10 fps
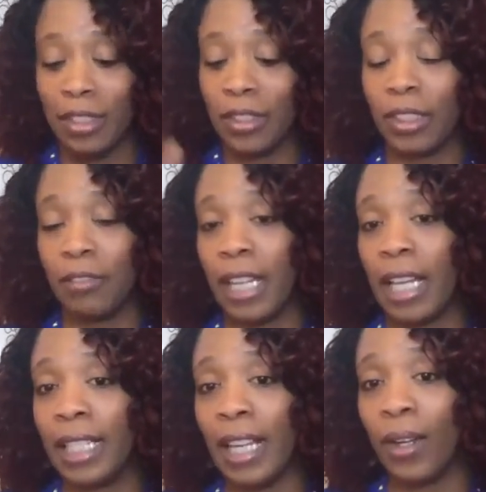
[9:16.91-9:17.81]
You're going to
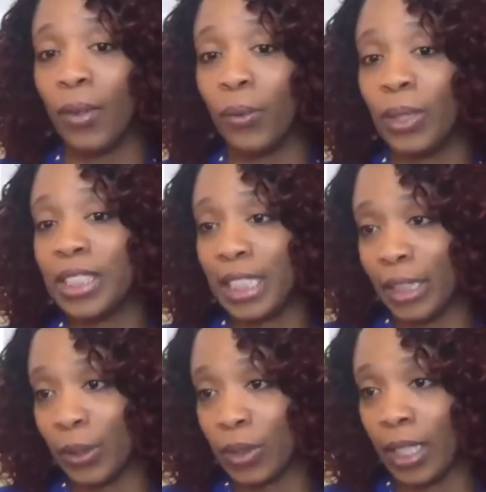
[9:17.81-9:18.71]
find out what
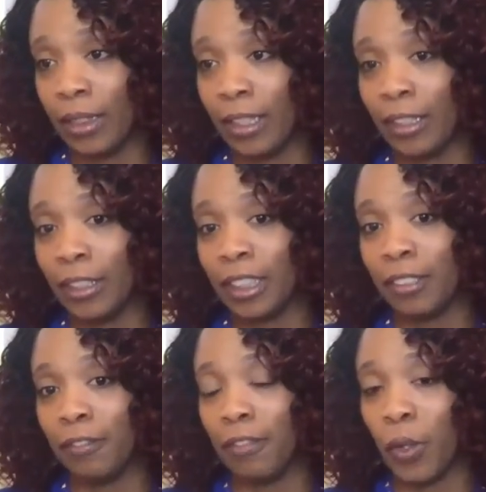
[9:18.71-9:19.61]
skill set they're
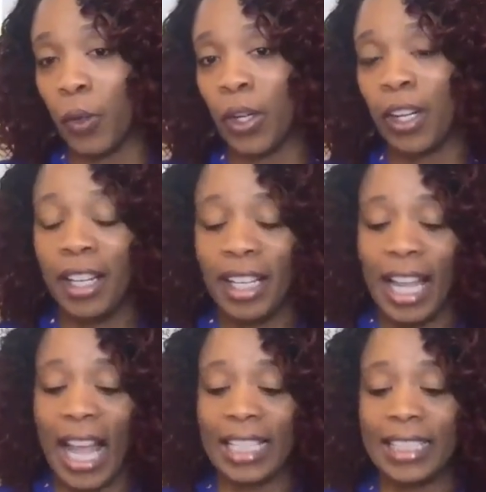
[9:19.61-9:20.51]
looking for
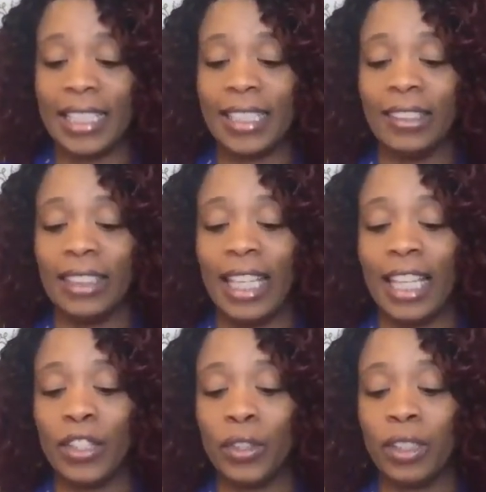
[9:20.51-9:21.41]
ideally,
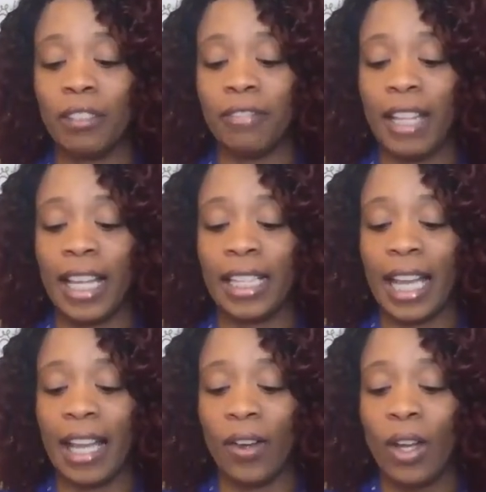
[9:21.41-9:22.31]
and you're going to find
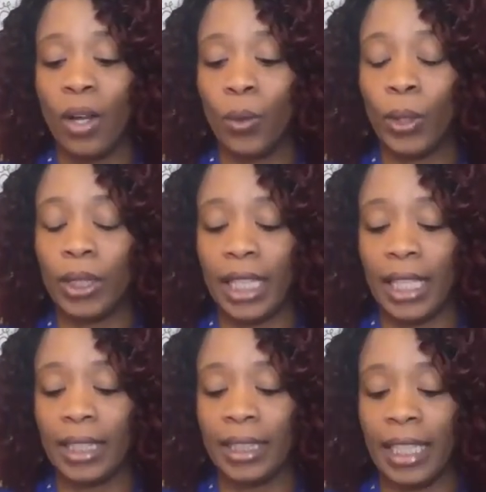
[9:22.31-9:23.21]
out what
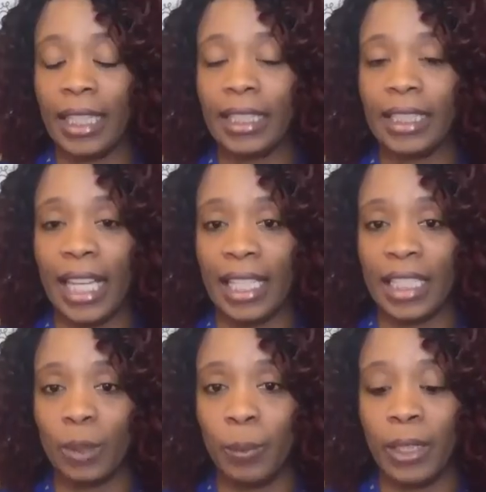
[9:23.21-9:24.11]
they think that
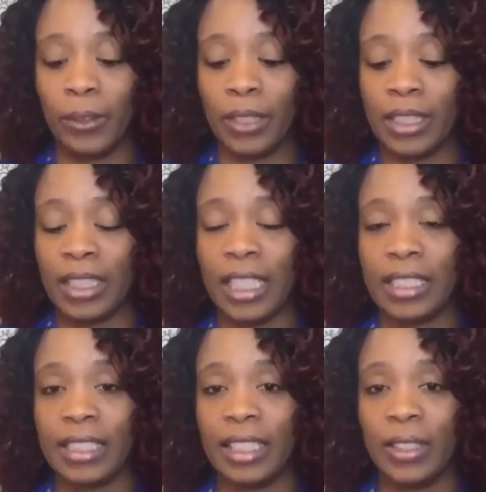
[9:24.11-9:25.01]
experience and that
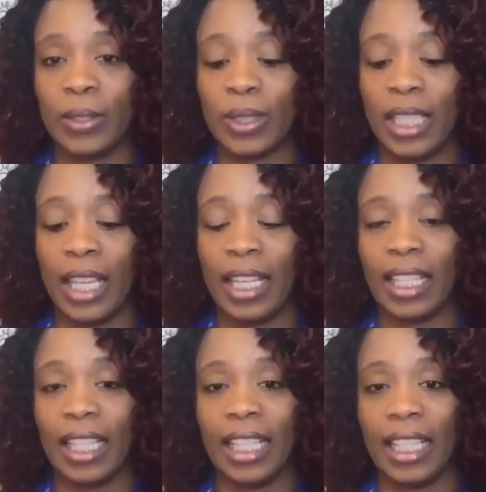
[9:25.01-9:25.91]
skill set
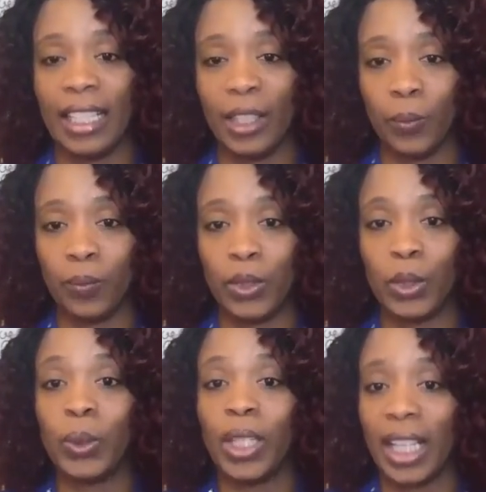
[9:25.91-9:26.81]
can help
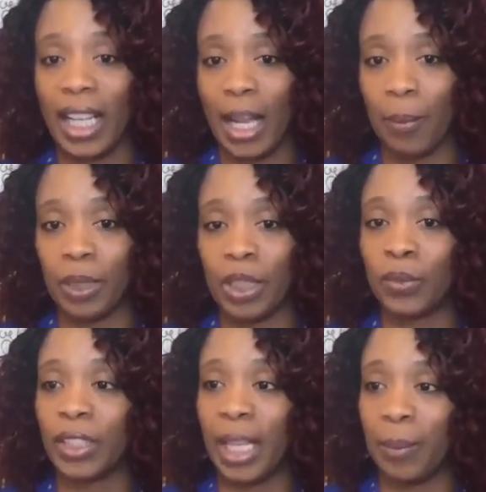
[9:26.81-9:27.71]
to accomplish
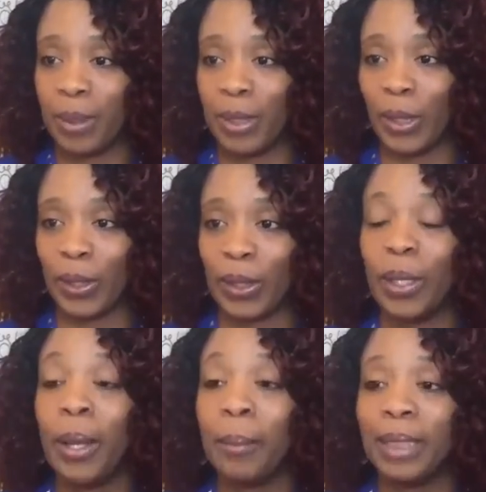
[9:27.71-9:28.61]
for that
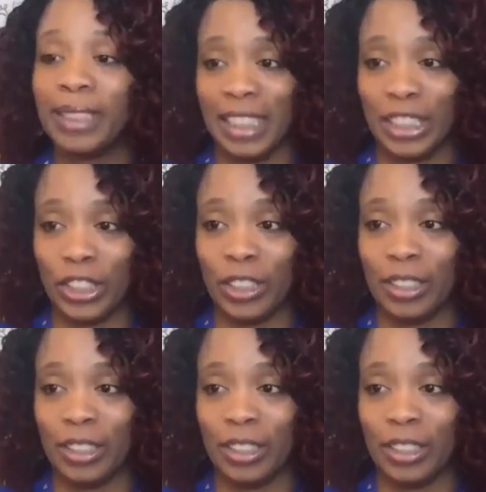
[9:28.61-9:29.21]
particular position.